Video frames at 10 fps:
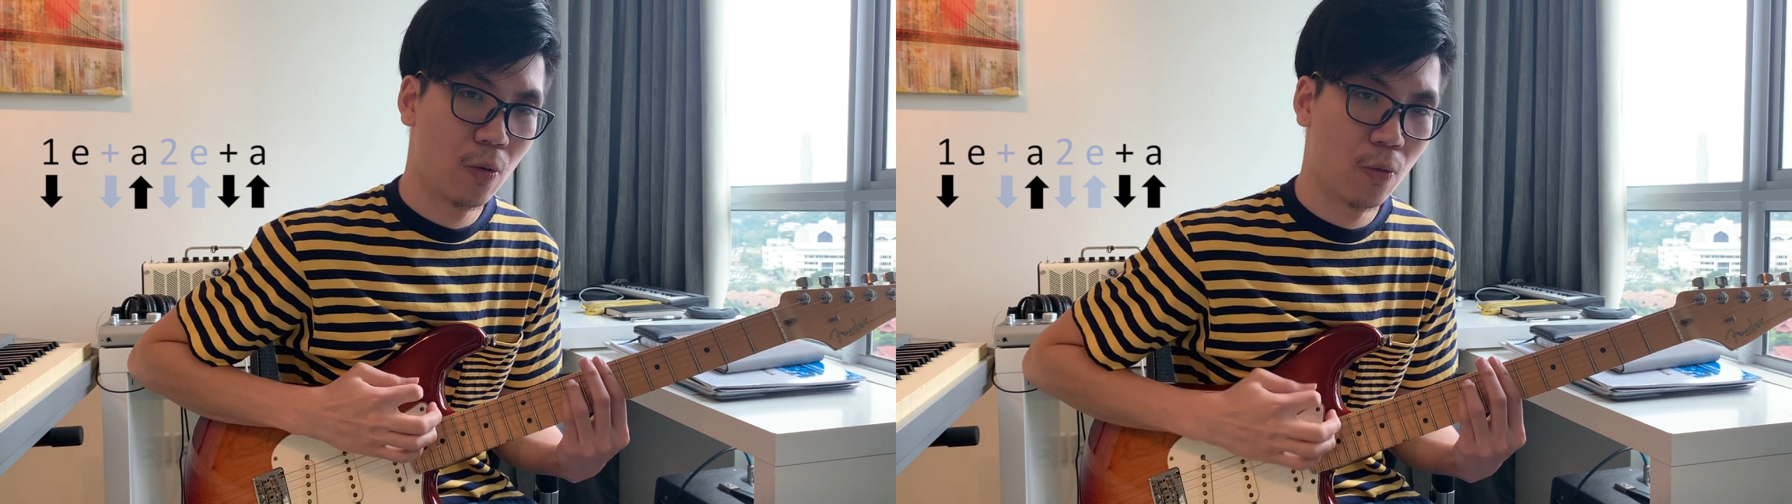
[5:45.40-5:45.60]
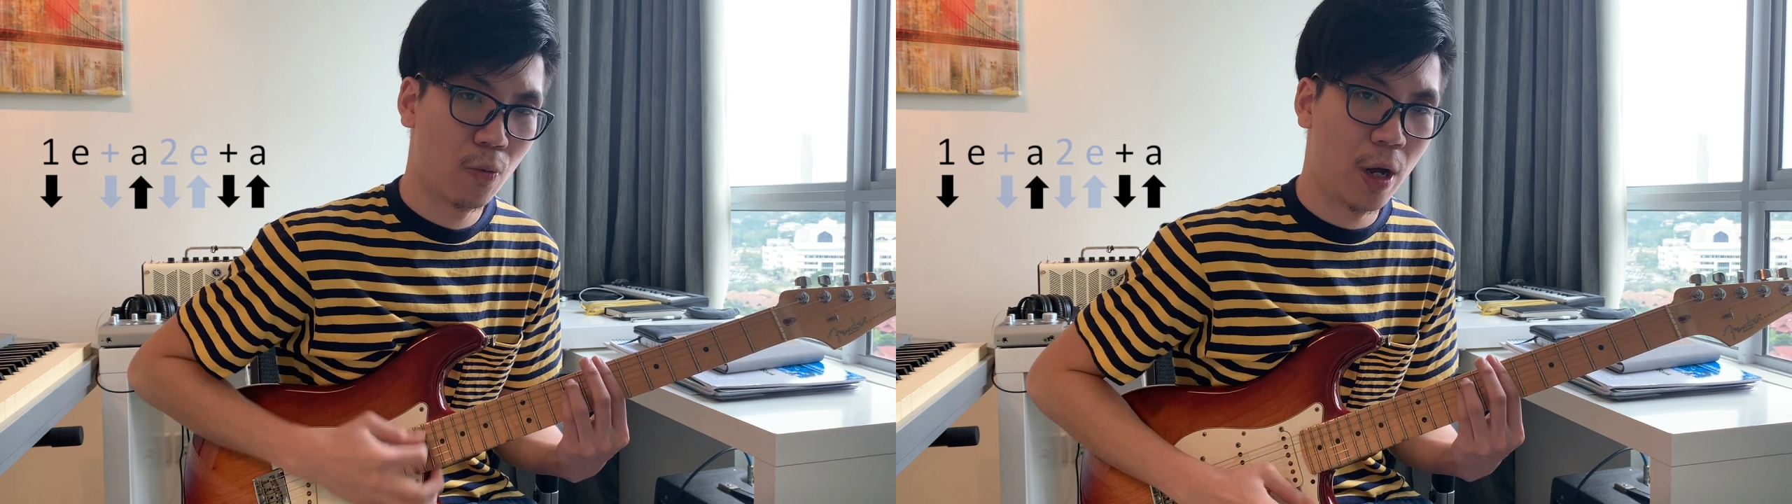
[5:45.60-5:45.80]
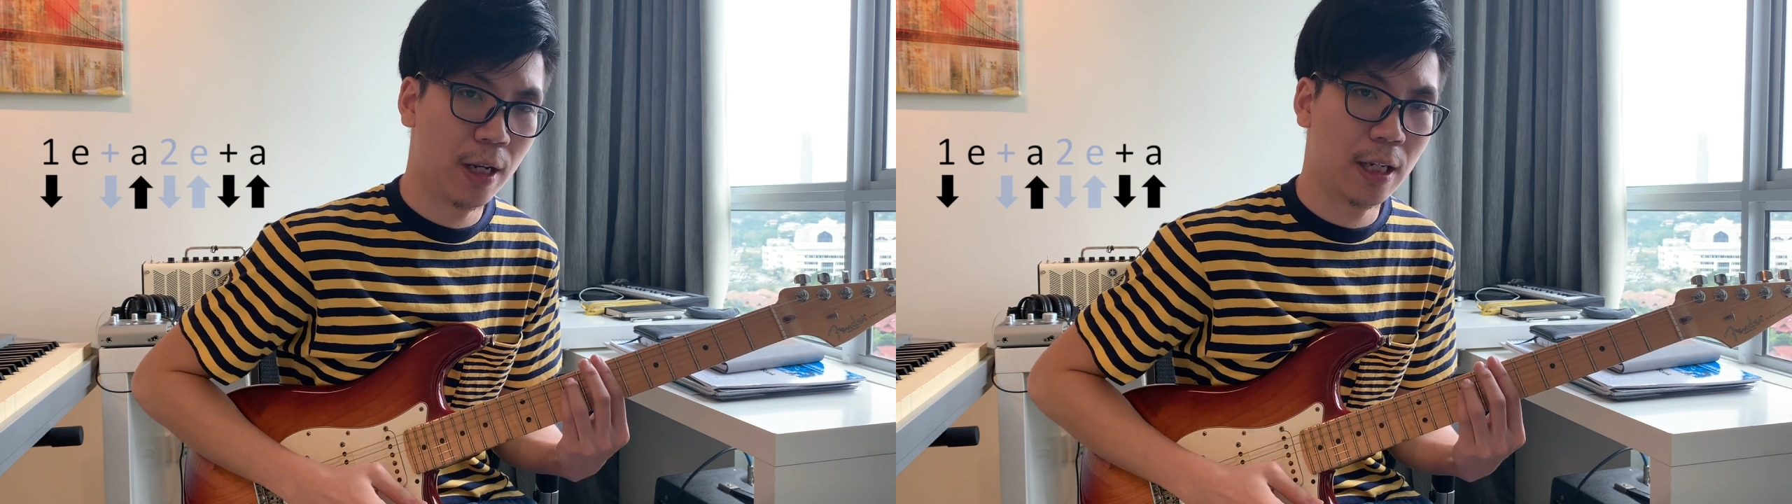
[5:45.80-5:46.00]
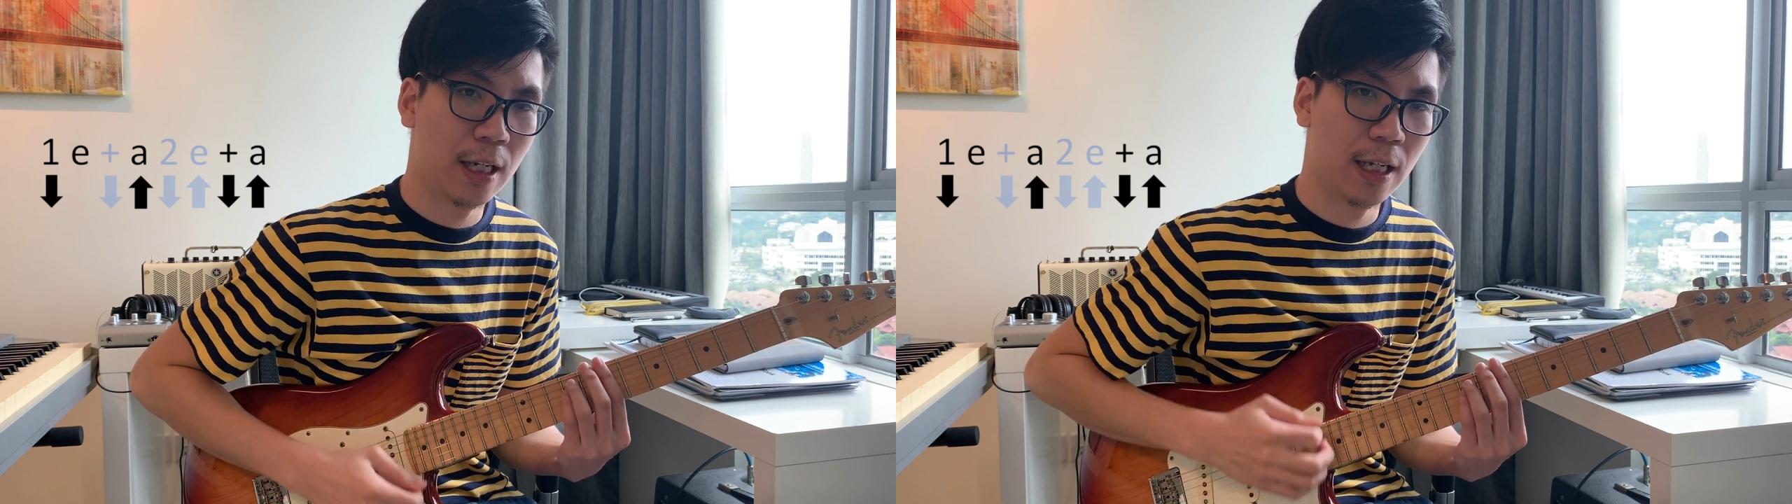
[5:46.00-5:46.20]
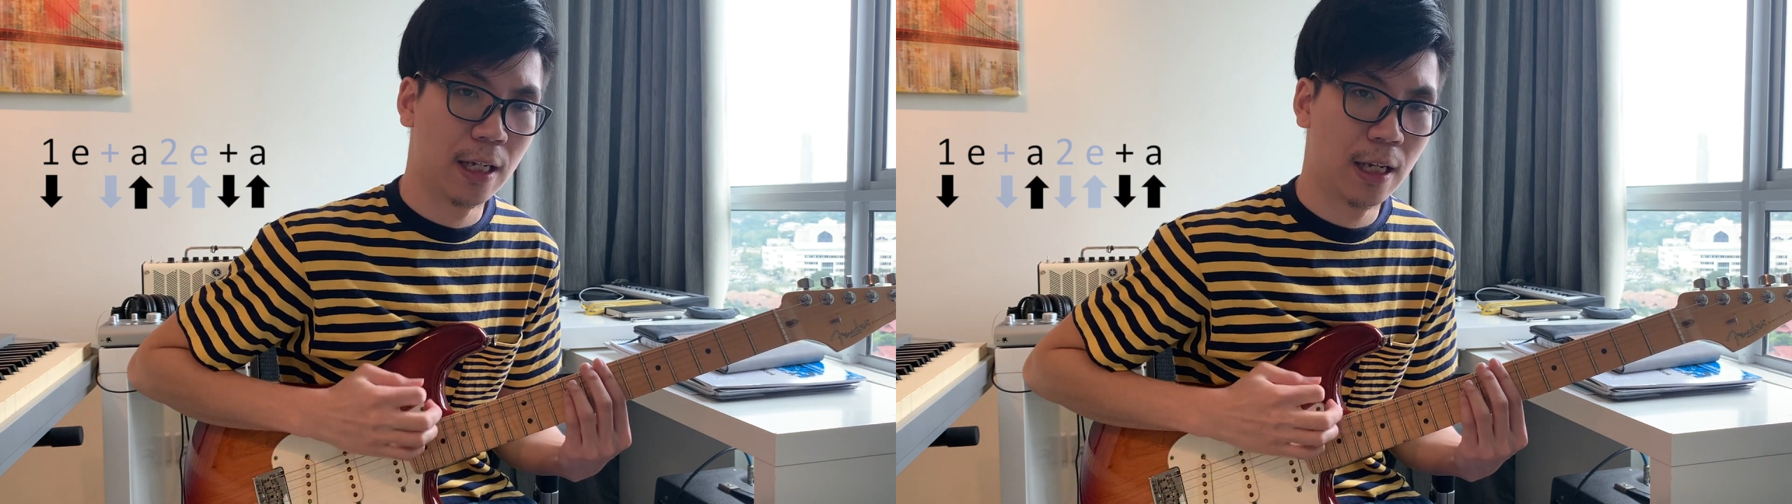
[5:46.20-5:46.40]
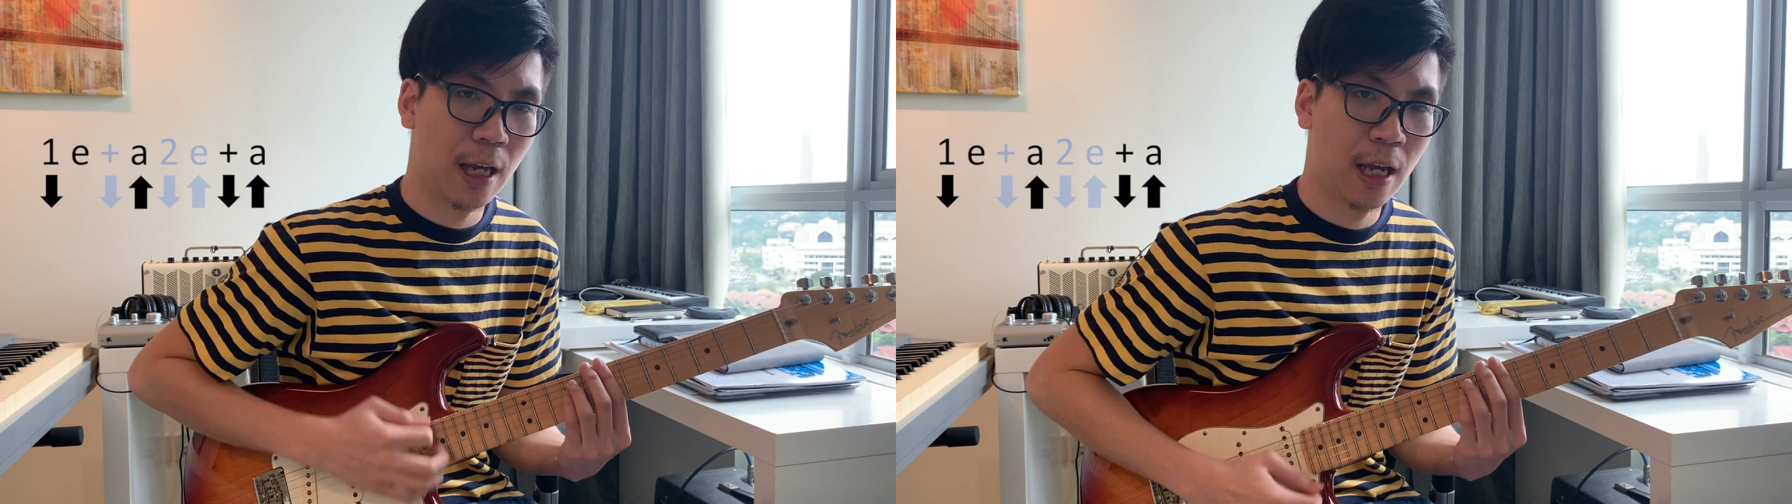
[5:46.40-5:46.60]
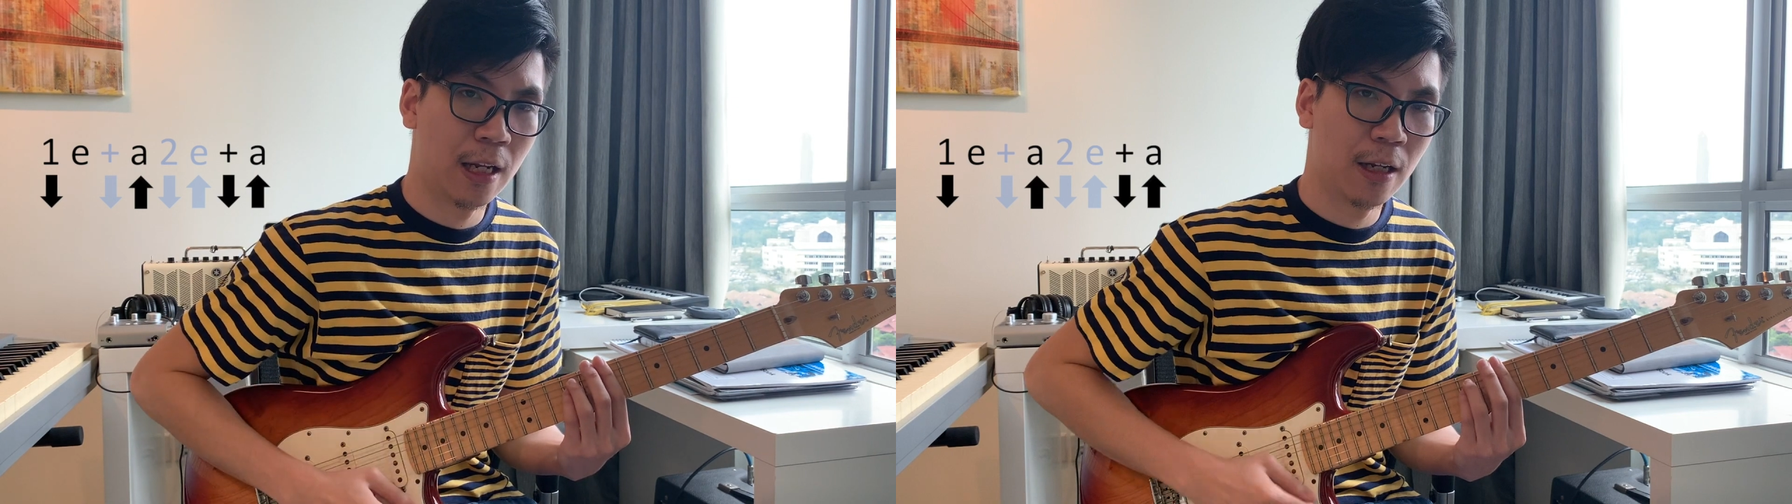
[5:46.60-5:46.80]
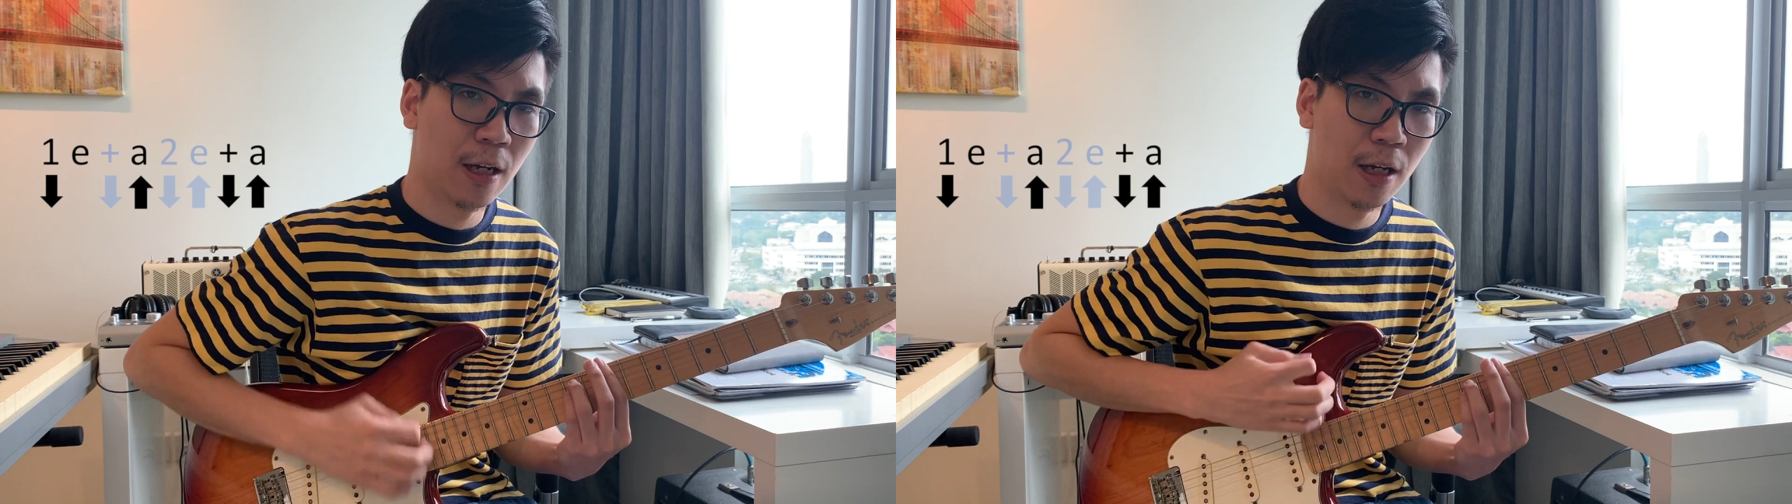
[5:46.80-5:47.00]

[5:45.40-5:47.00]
1 E and 2